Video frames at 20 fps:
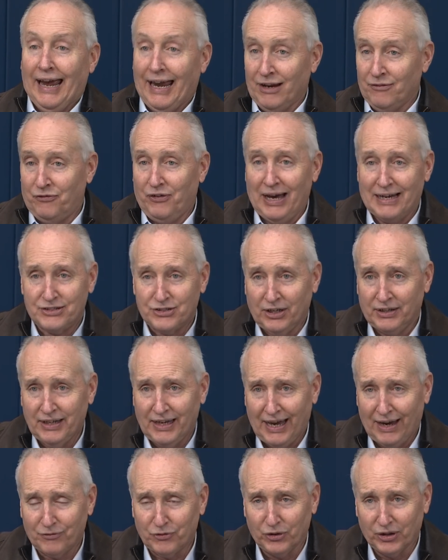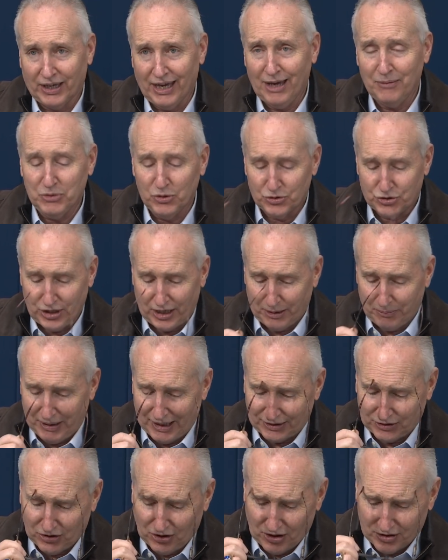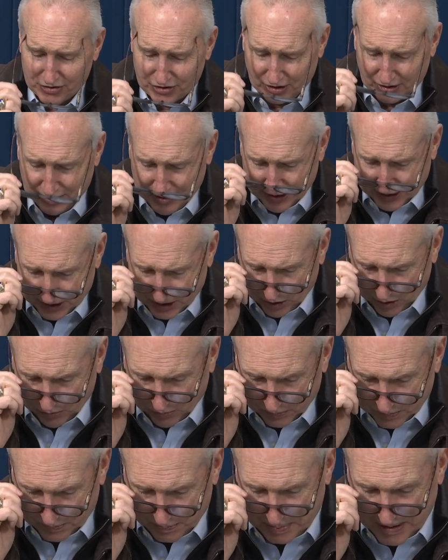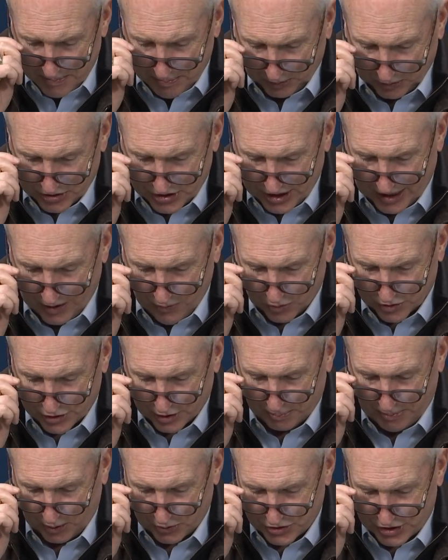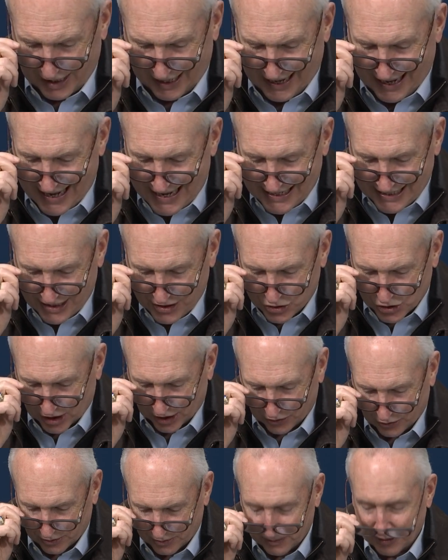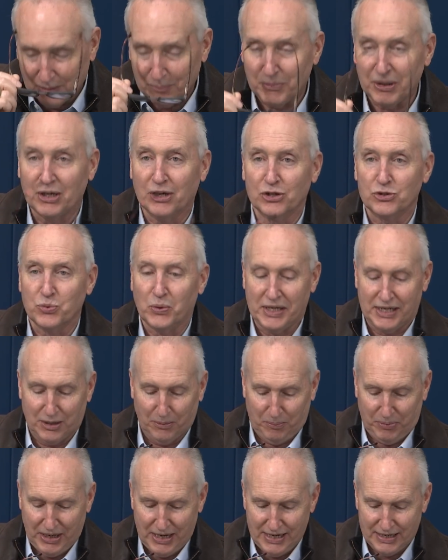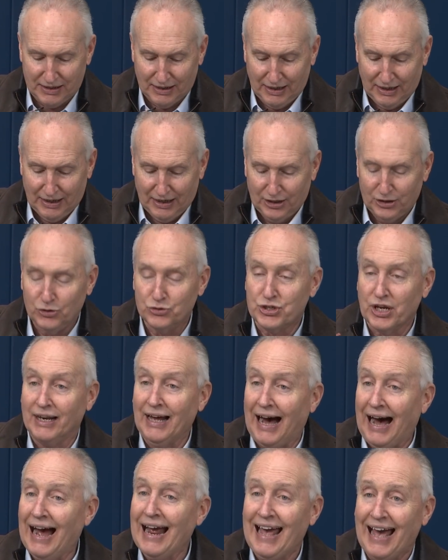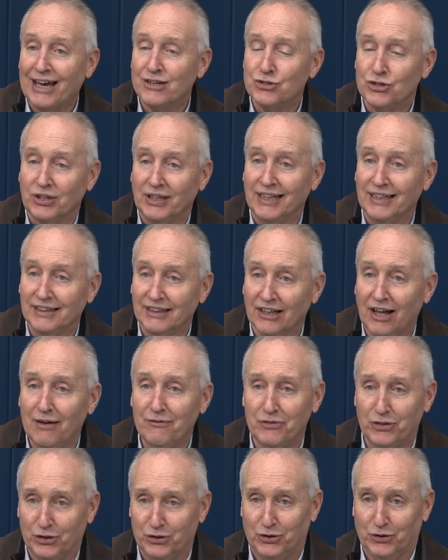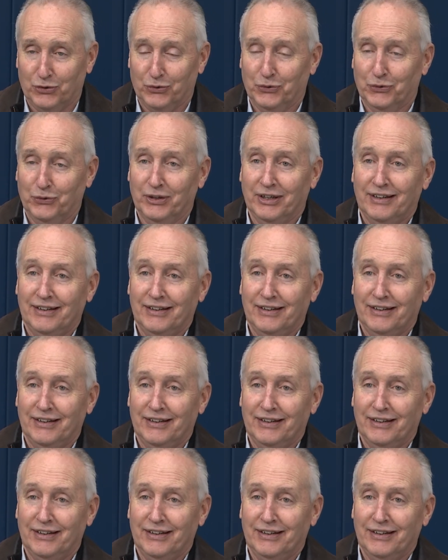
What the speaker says: In fact, Sunday after the game, you said about Carson, you know, people say we're supposed to hate each other because we compete. You said, I actually love the dude.